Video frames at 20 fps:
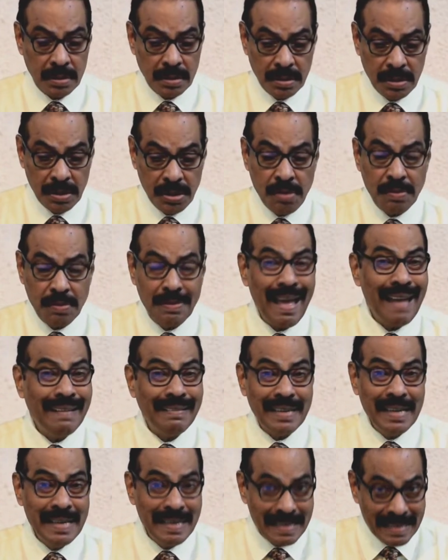So
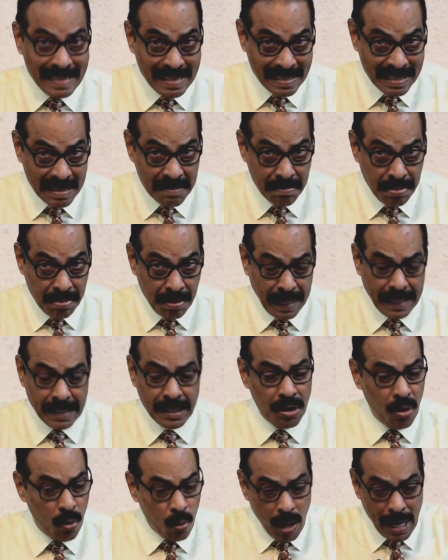that is his complaint.
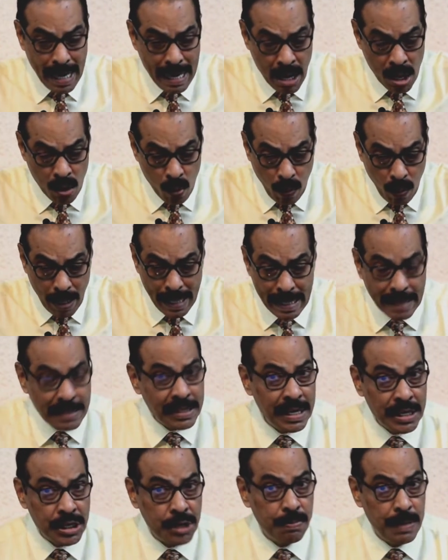You know, why does
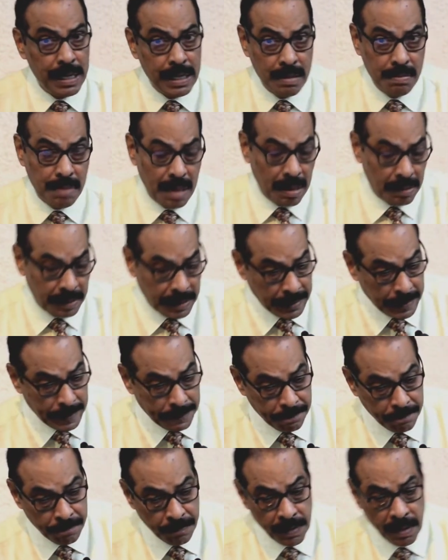he speak about it?
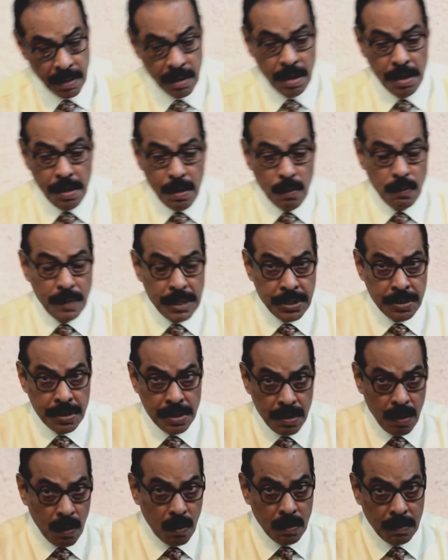You know, we should
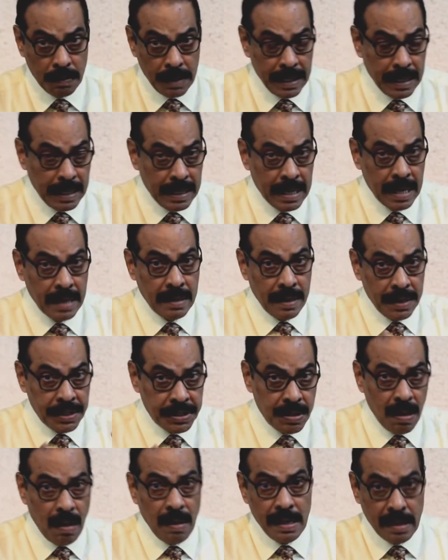know the
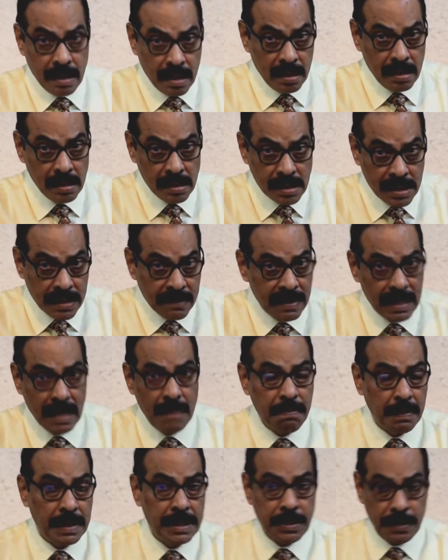historical
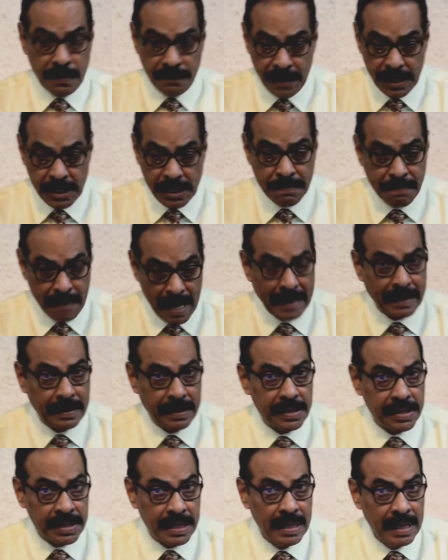development of this
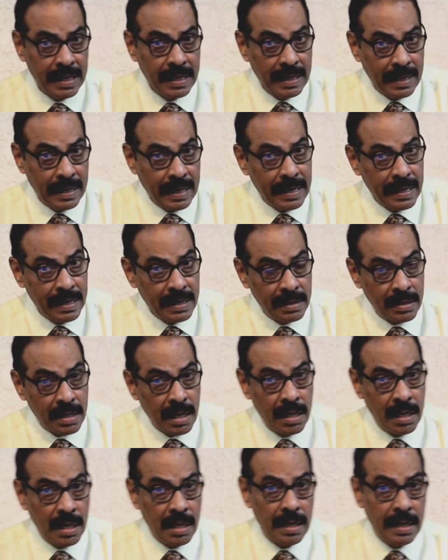practice into
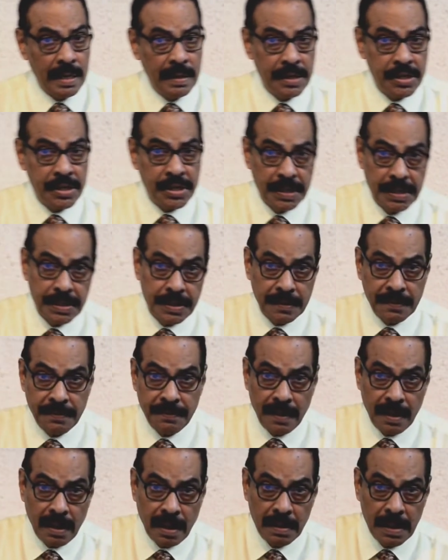the church
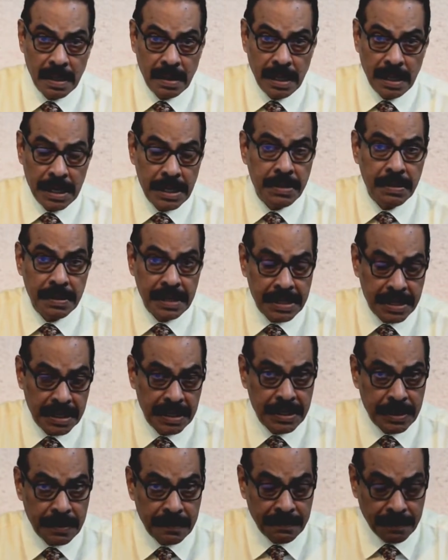
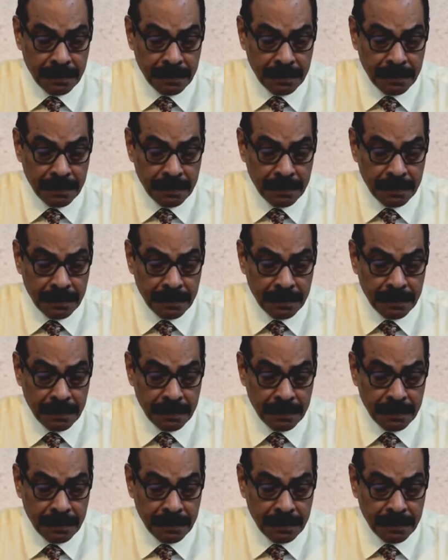of